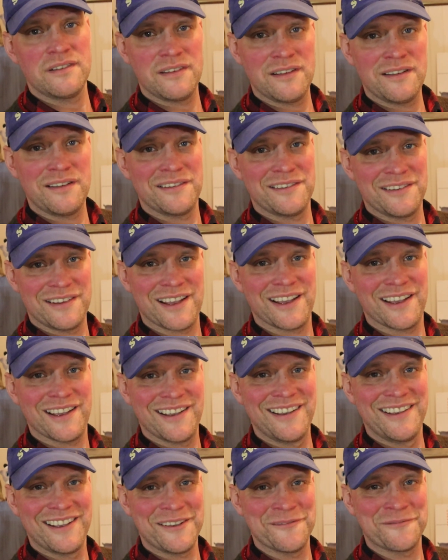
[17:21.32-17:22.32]

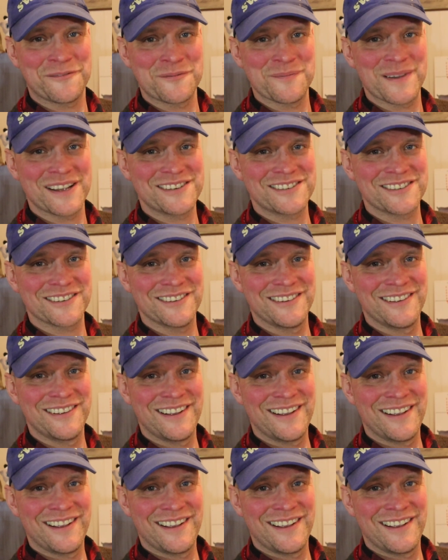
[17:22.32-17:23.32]
the information.
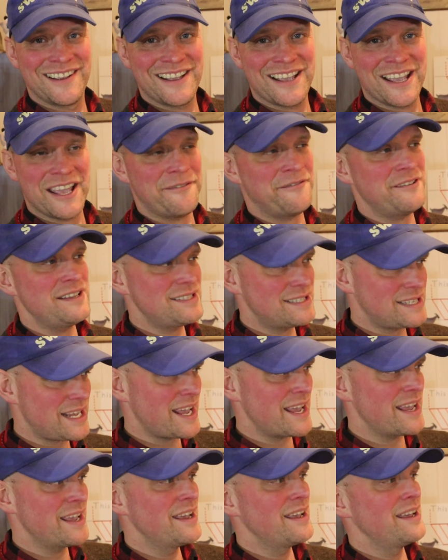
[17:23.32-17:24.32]
If he
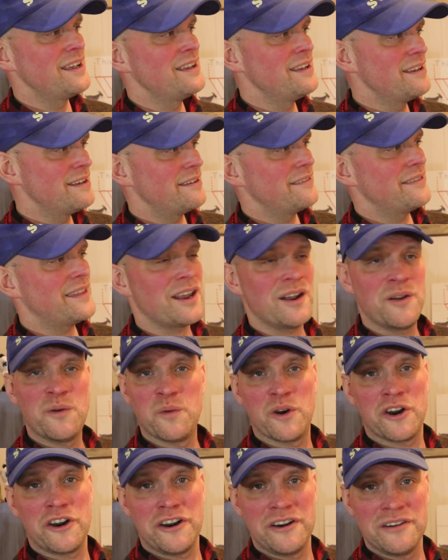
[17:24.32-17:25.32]
say there
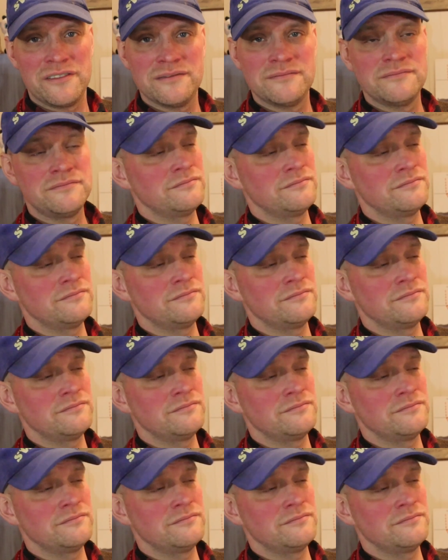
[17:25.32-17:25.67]
were